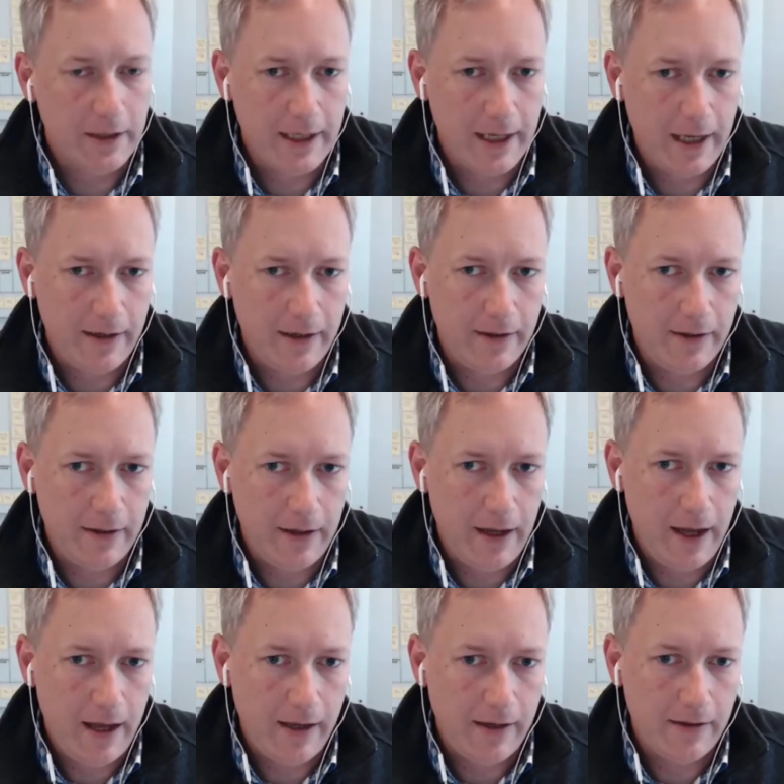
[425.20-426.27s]

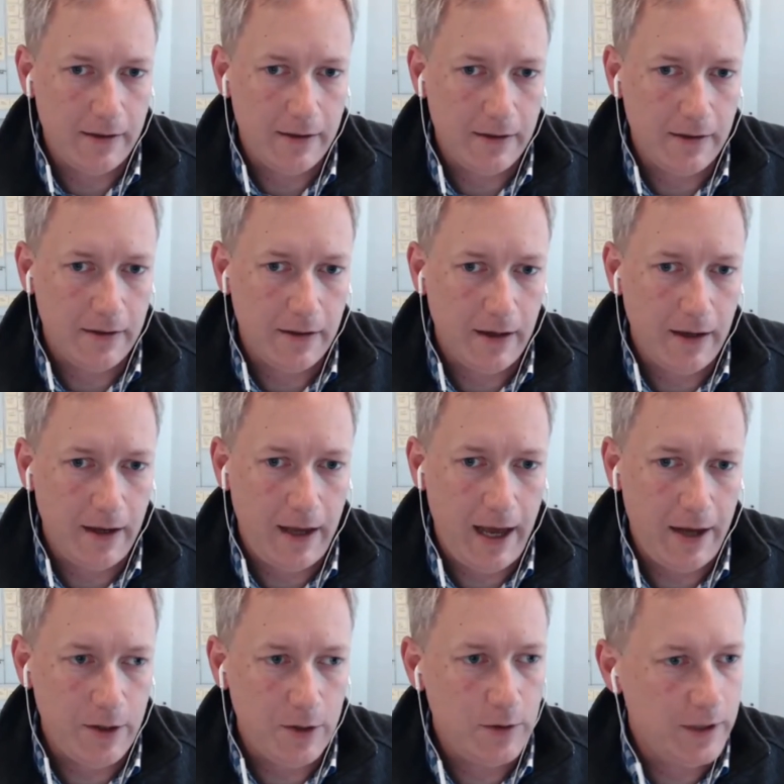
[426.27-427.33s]
and
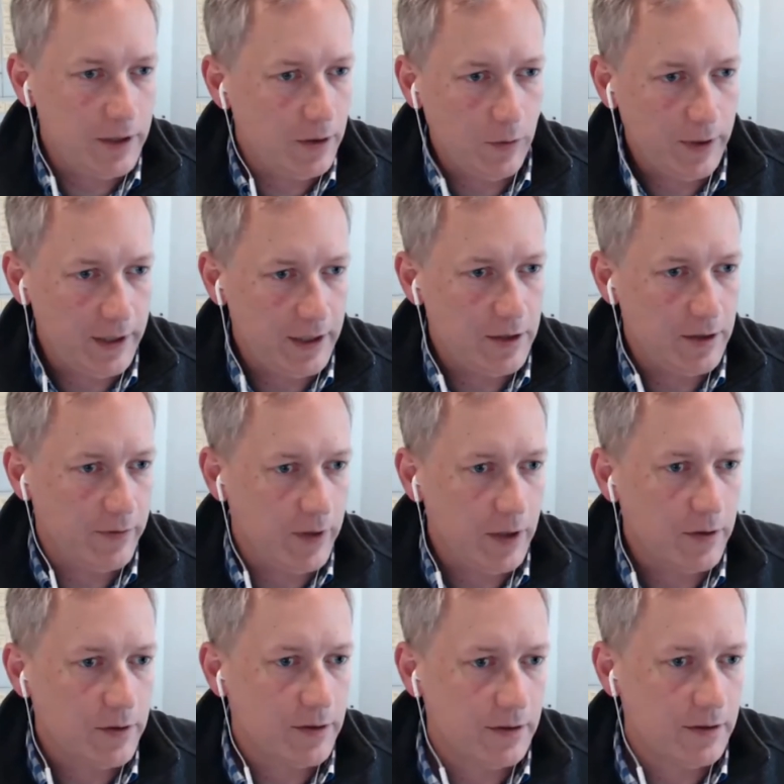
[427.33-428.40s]
how do you deal with each of
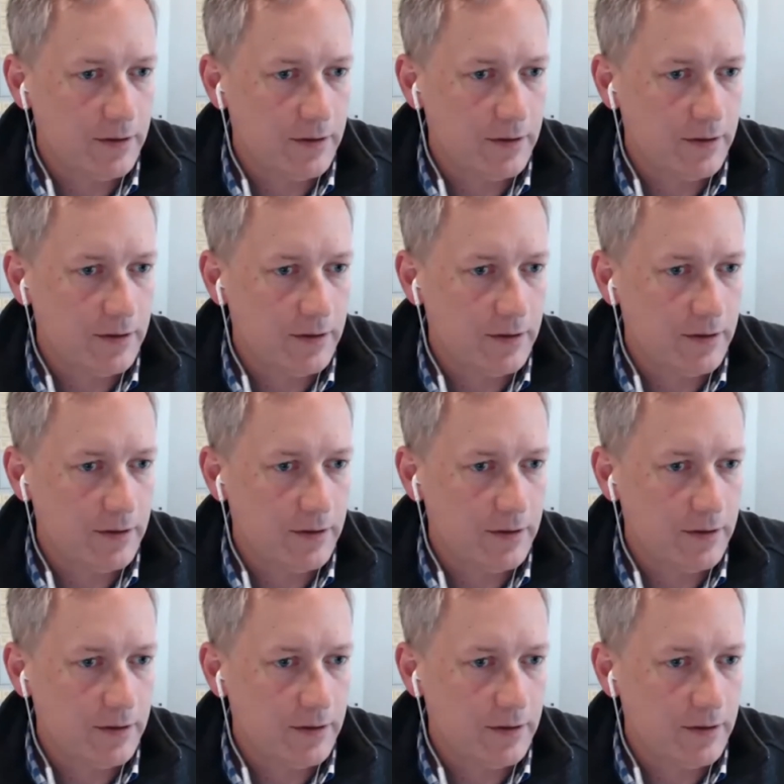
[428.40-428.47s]
those?